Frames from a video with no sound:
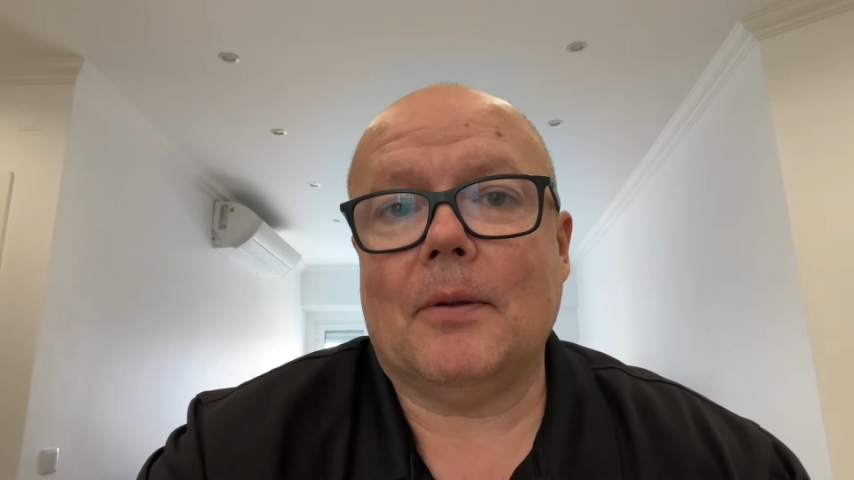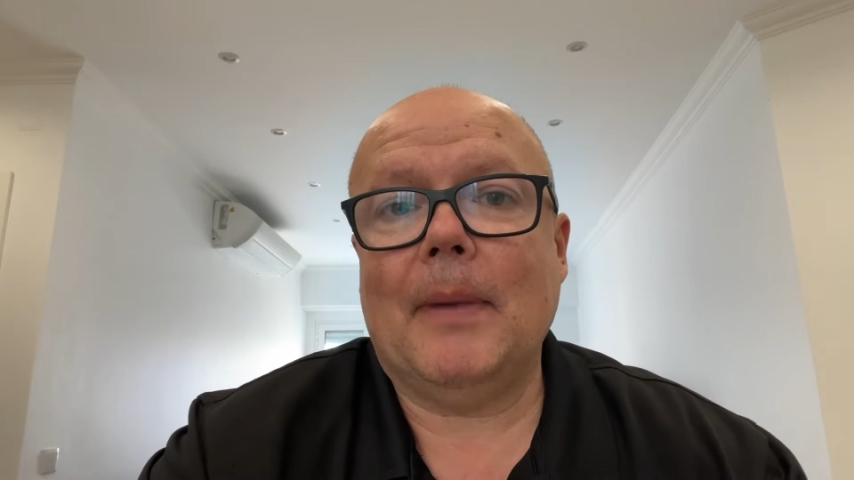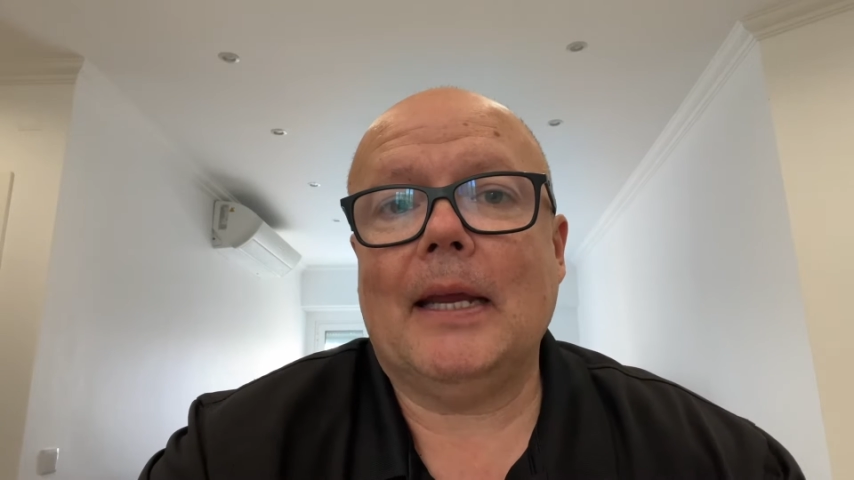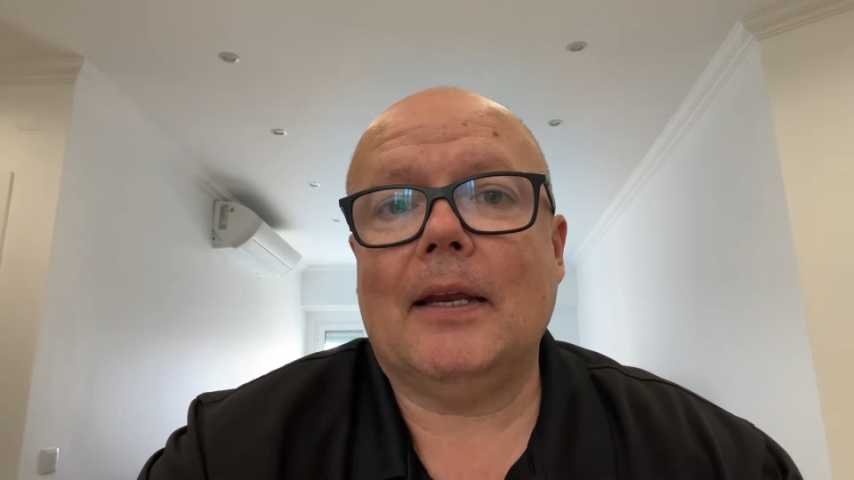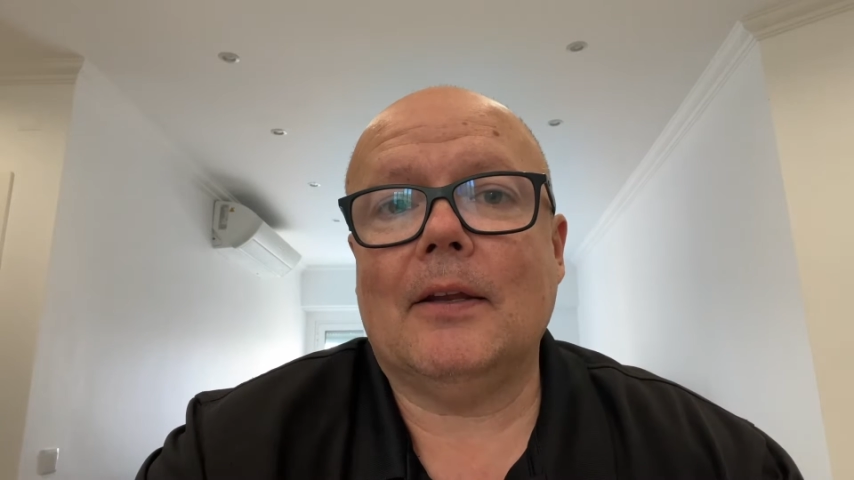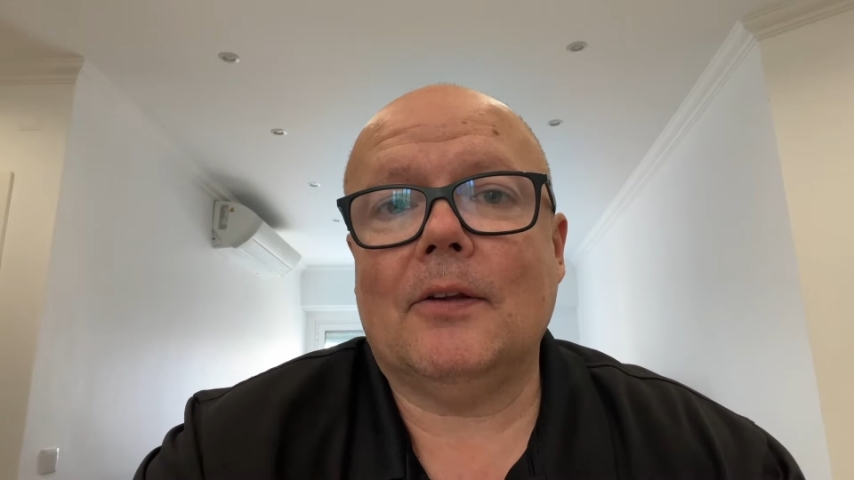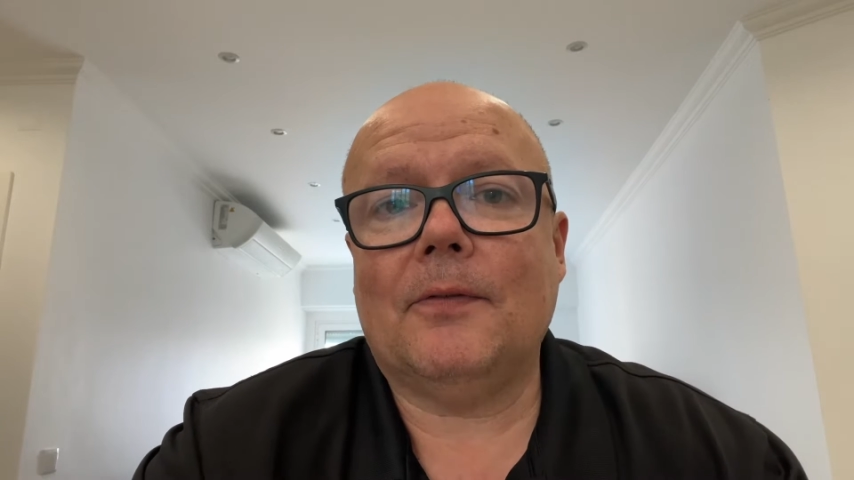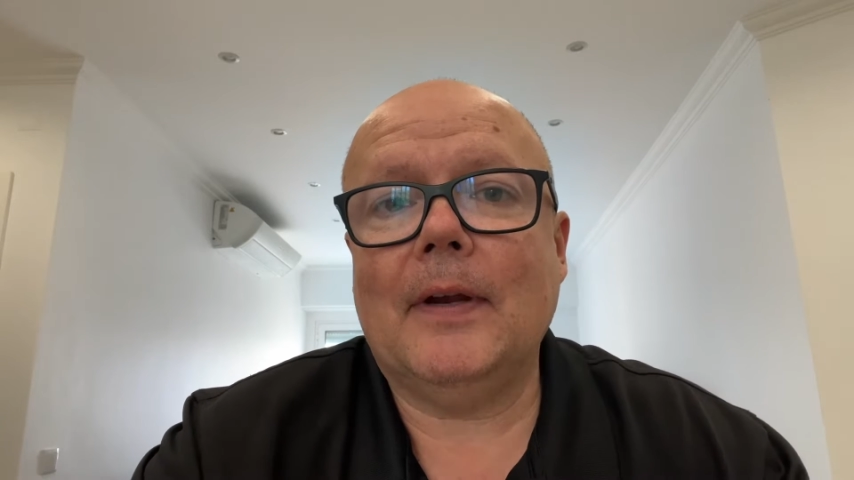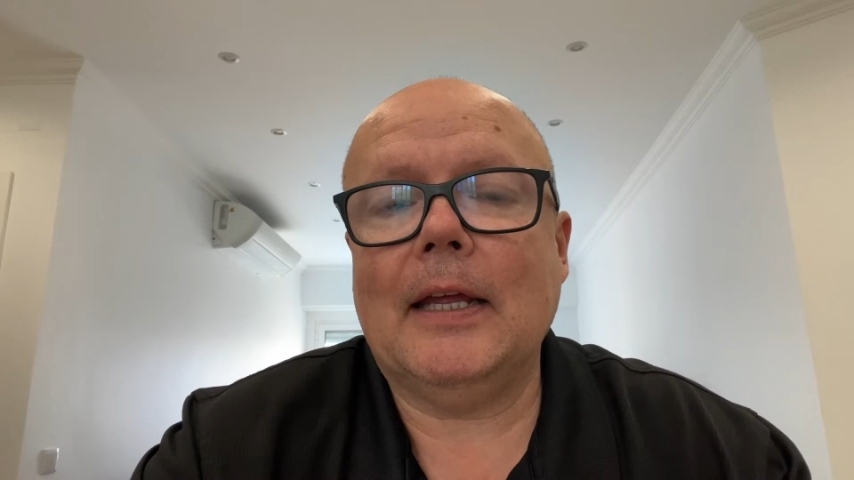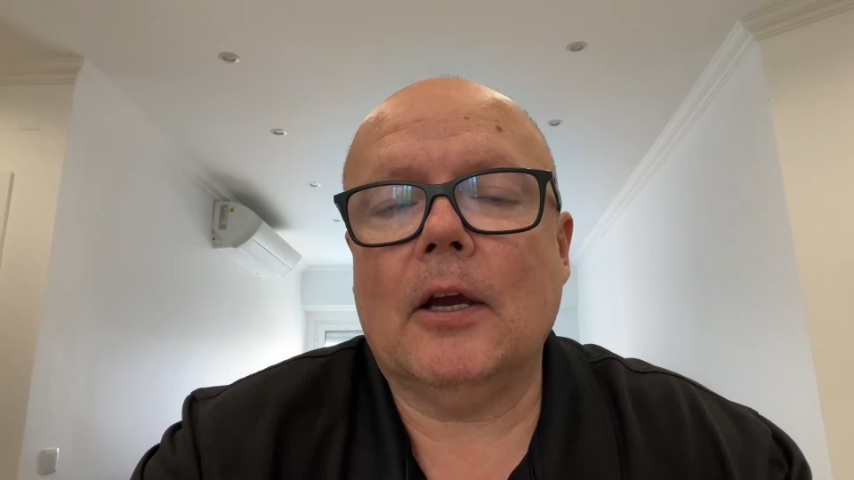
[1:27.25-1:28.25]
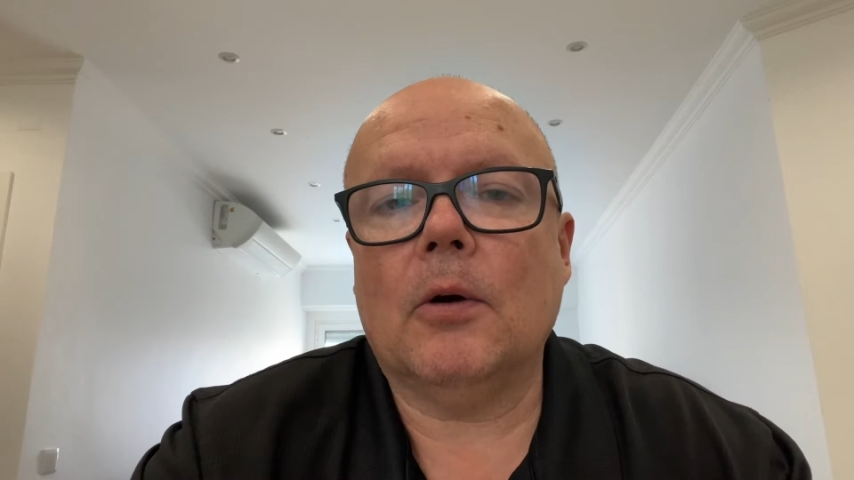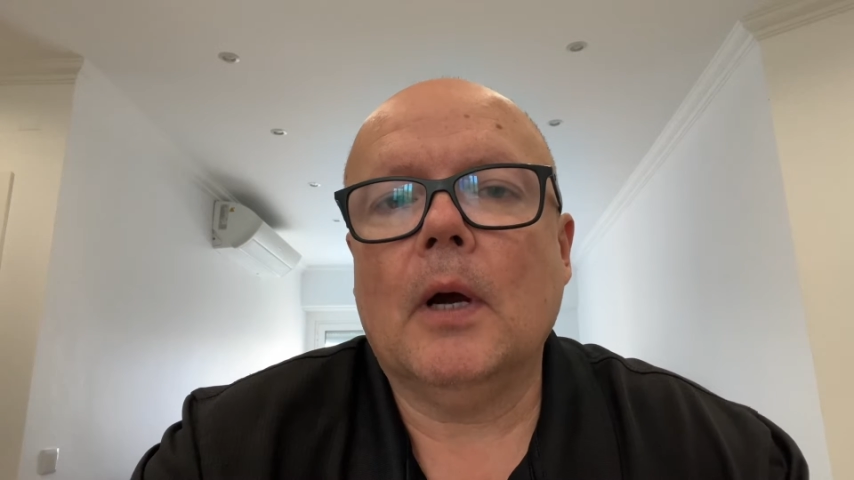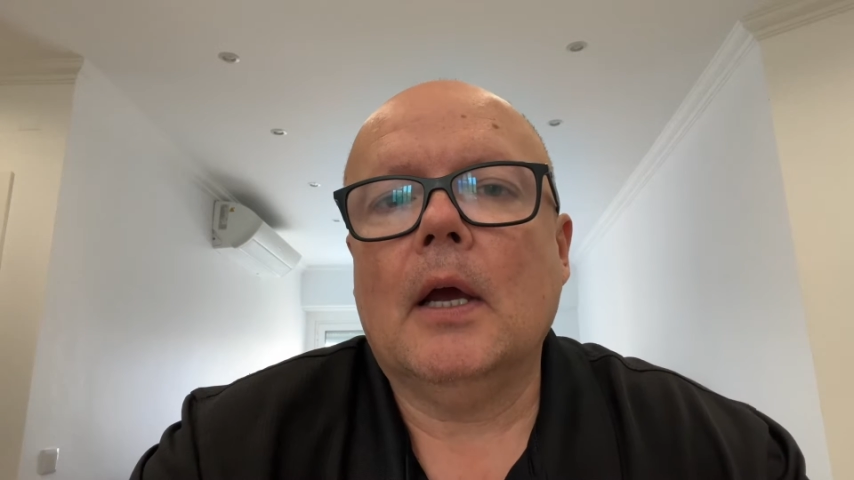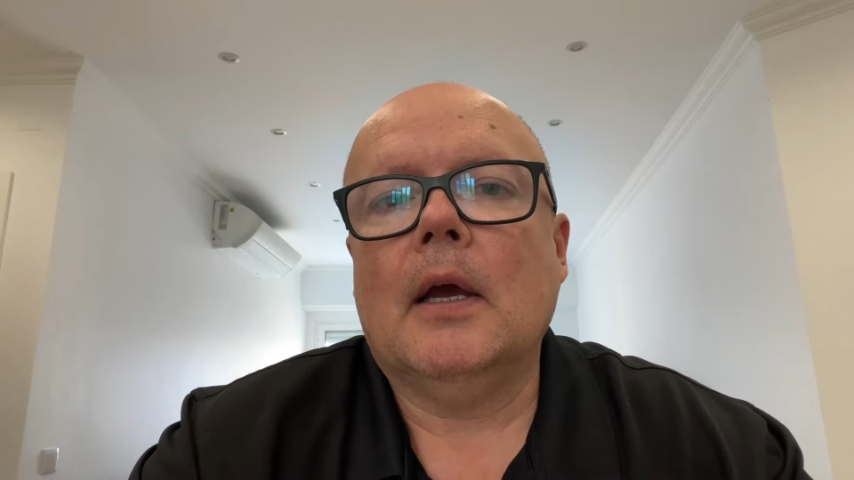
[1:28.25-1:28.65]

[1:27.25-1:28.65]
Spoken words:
the making of this video,